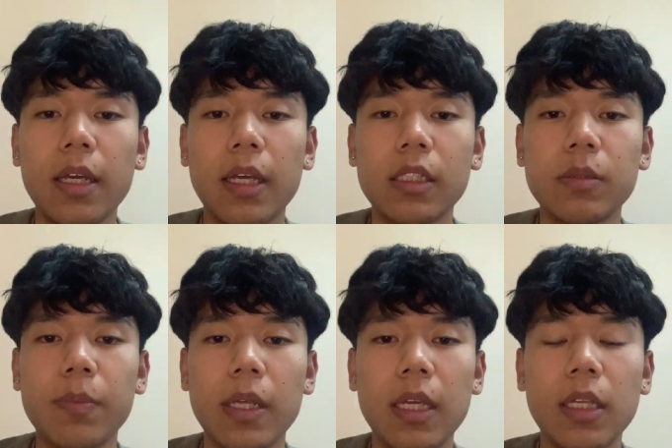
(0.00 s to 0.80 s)

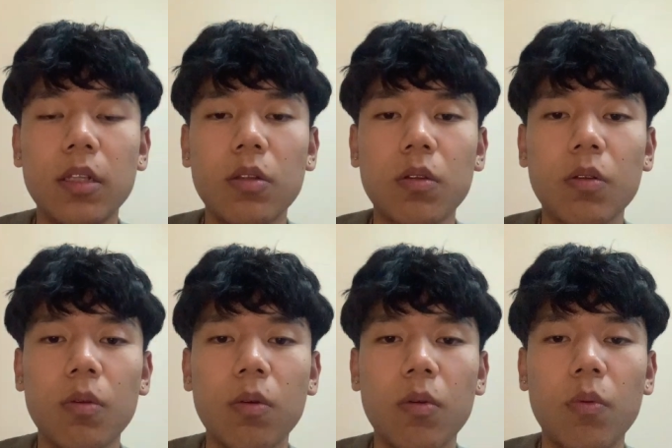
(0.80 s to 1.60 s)
explain
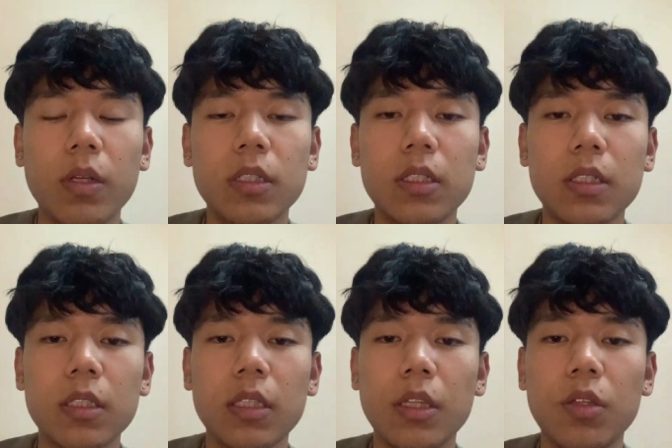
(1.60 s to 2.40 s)
what
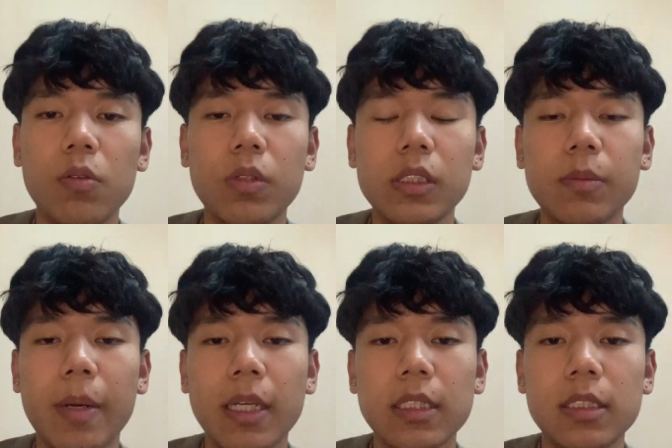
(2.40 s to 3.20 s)
the theories
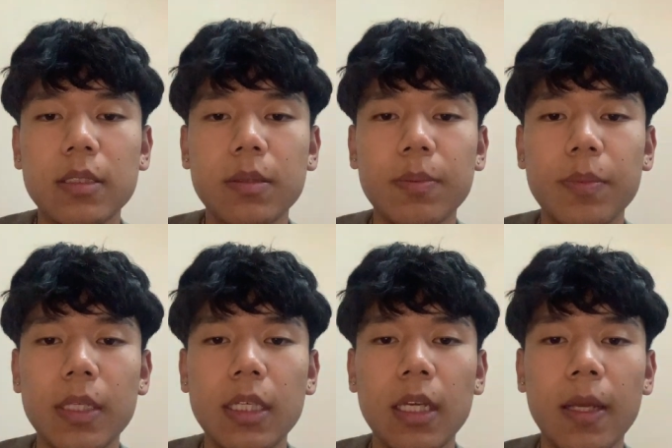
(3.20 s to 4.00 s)
might
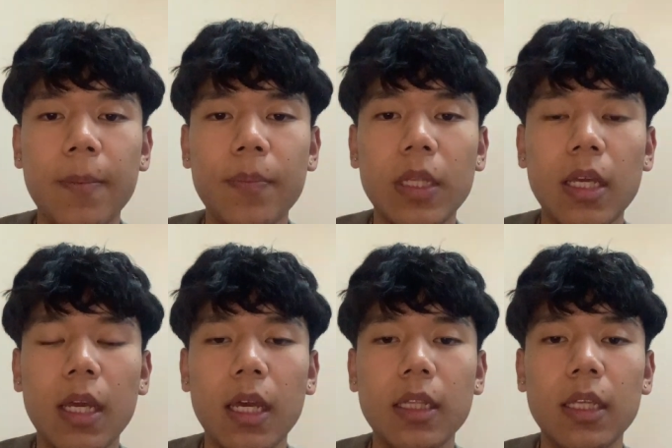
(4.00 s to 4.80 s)
be
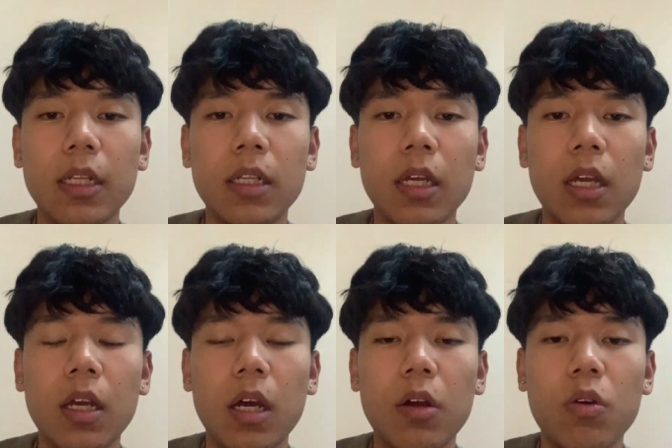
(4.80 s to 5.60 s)
and then
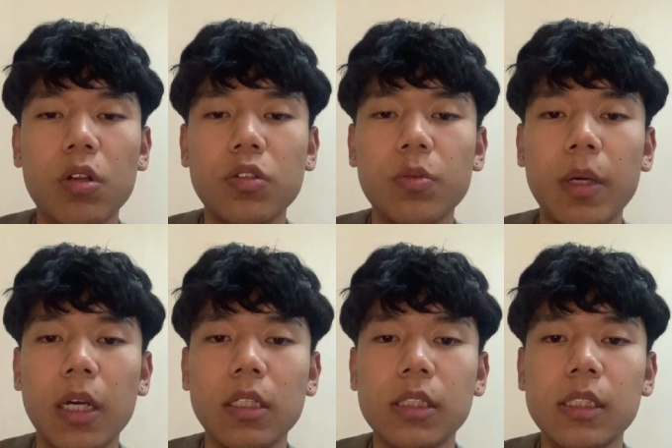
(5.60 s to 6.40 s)
according to my
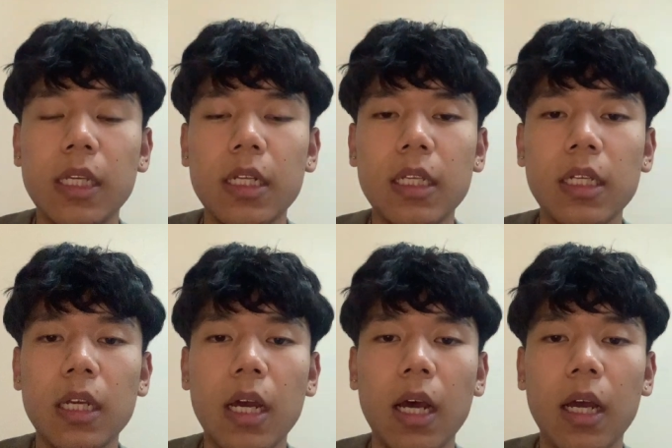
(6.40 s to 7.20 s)
understanding
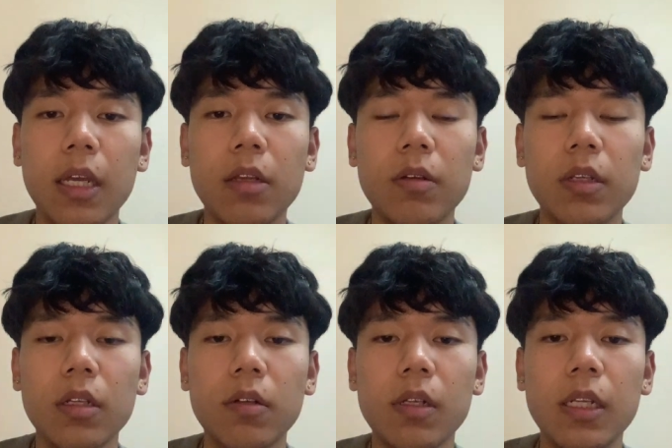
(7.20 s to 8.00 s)
I
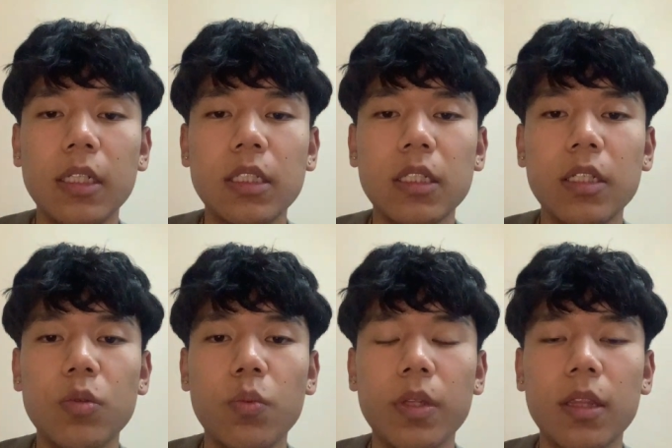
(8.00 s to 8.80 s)
related it
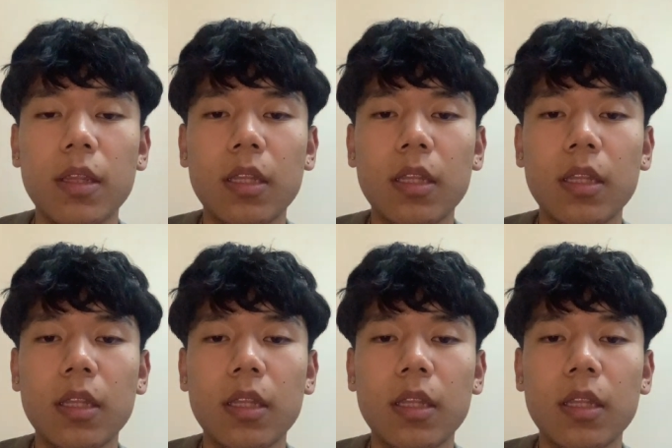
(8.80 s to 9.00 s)
with